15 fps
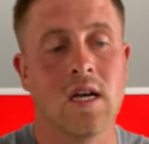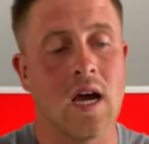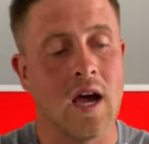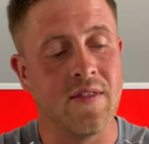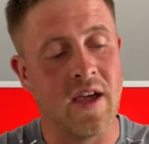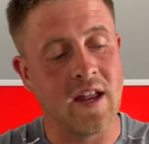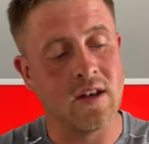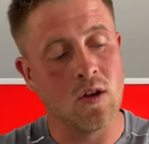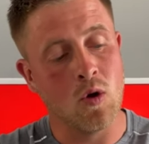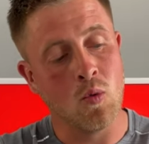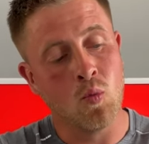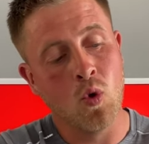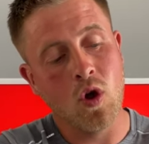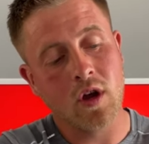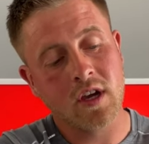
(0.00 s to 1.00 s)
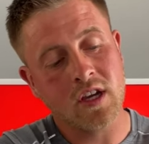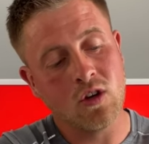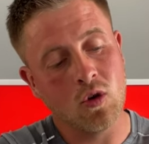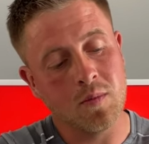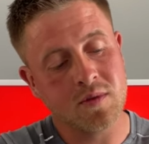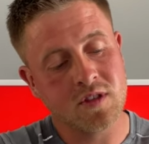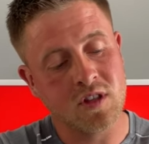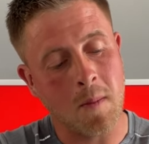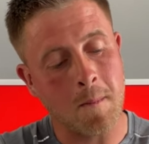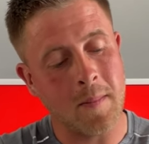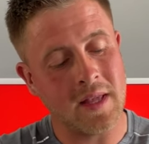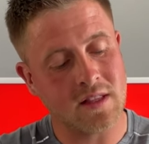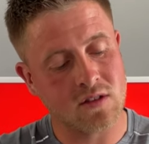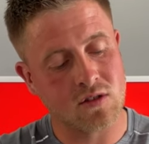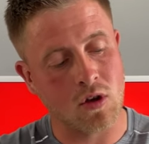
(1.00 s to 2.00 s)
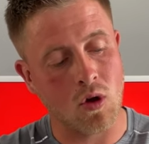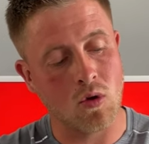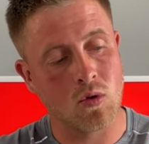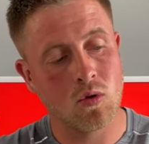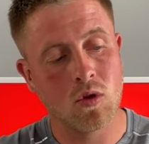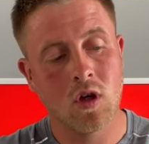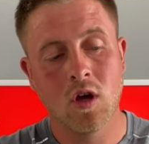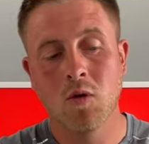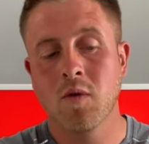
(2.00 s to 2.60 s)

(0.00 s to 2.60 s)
And then working up to the midsole,